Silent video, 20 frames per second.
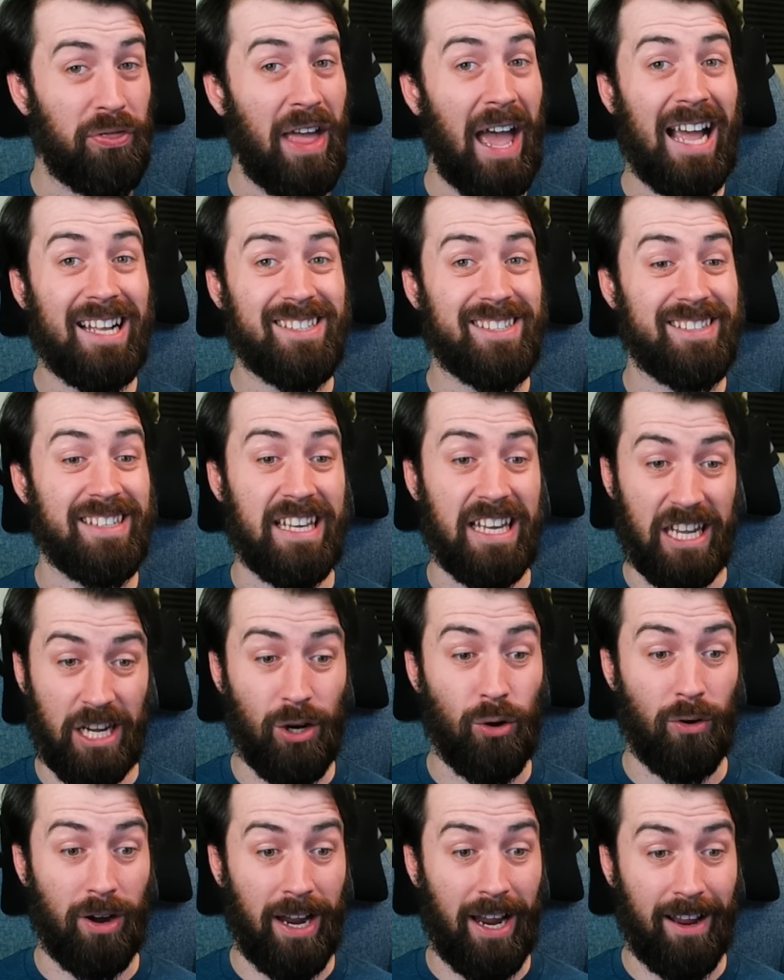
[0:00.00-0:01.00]
That's
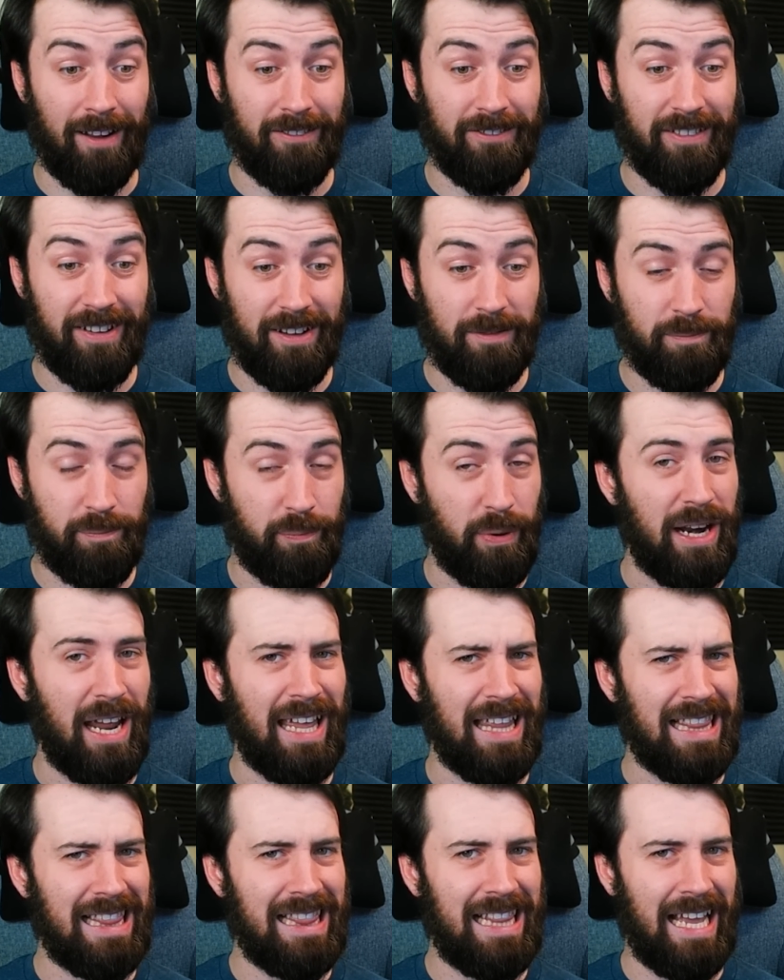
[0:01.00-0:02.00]
eerie, but
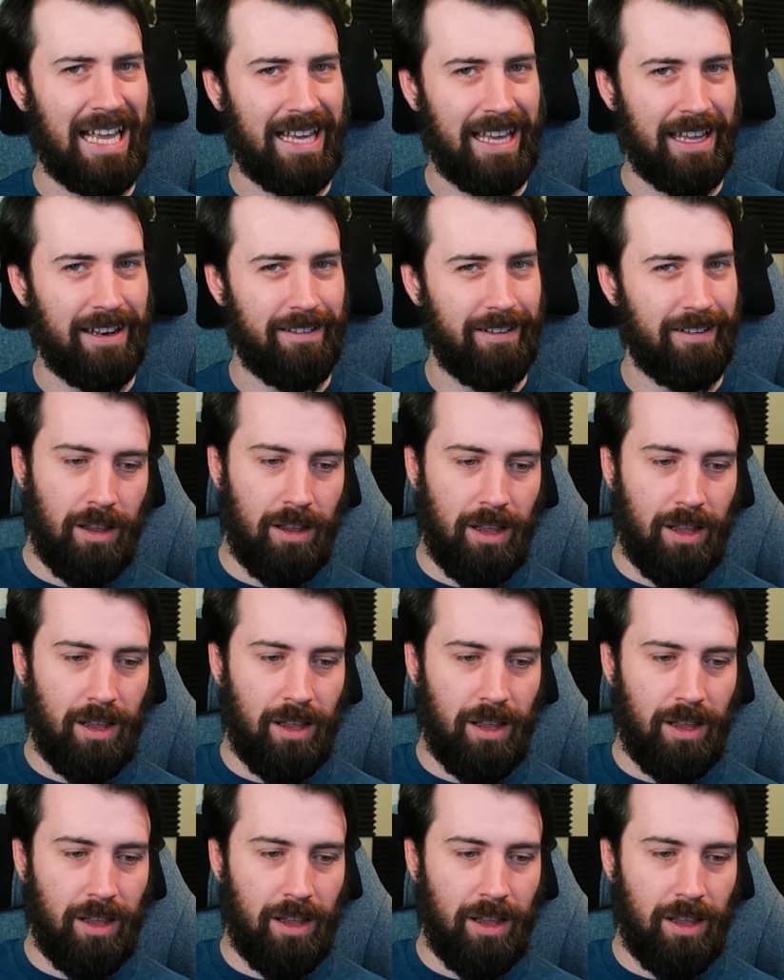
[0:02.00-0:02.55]
I like it.